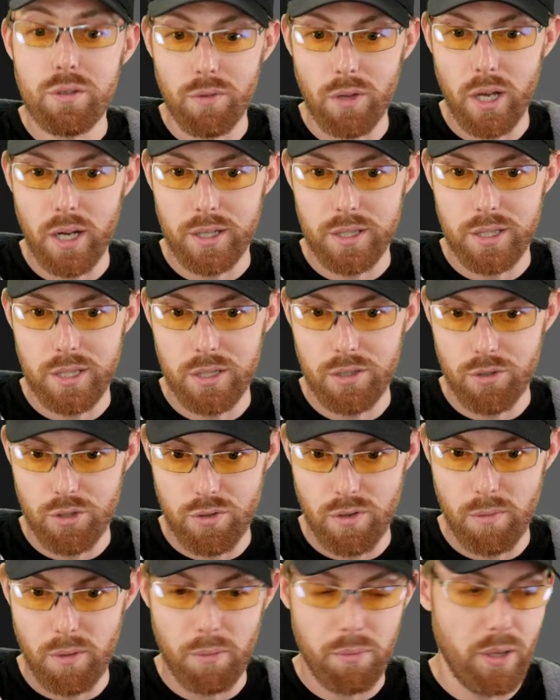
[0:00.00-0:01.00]
you've locked in your
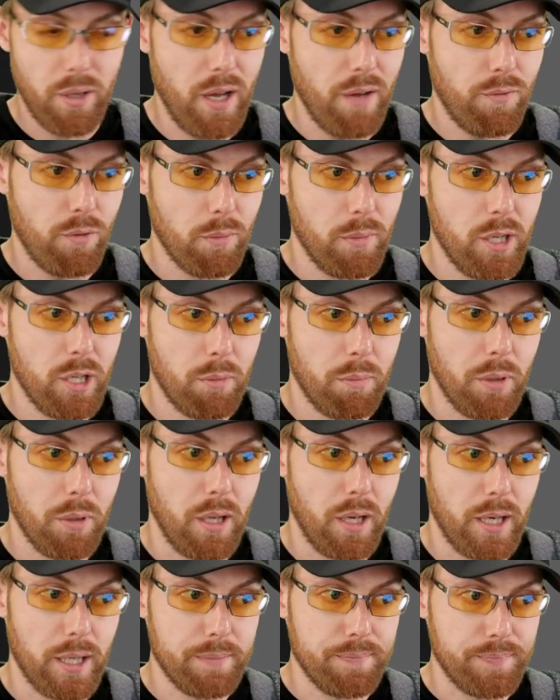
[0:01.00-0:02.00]
streaming platform, hit
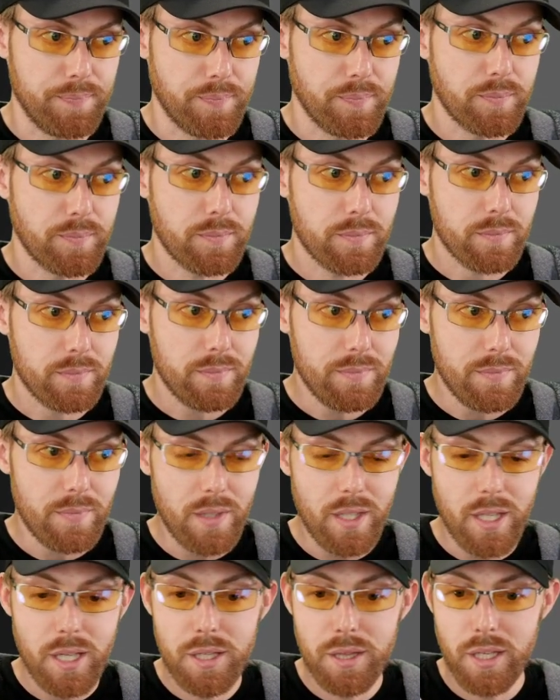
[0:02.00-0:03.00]
apply
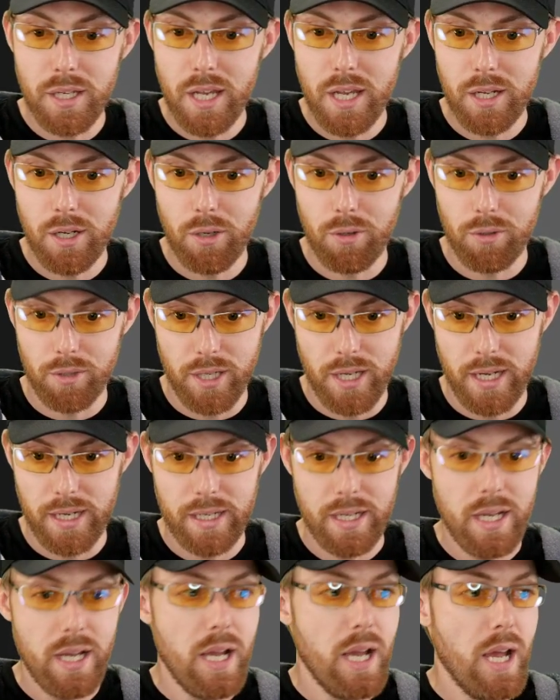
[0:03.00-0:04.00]
and then hit okay.